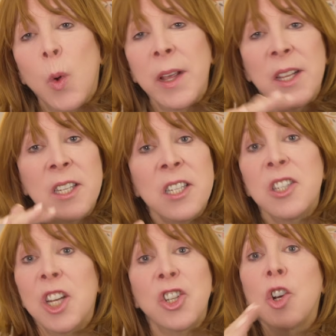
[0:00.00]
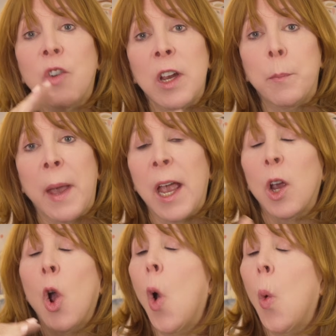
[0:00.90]
why this is such a great
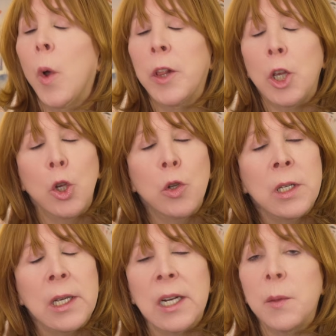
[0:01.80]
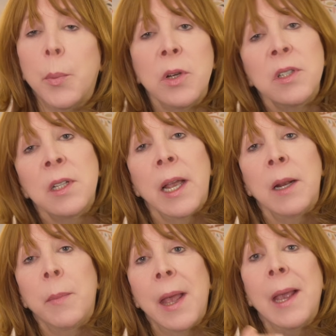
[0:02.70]
bag. whether you're using it as a personal
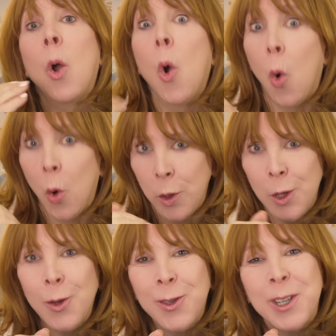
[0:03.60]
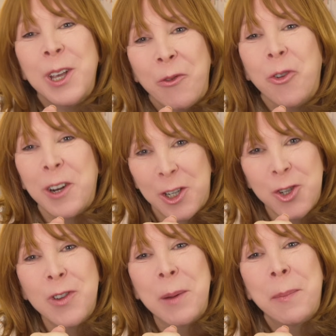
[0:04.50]
item bag or you're using it for extreme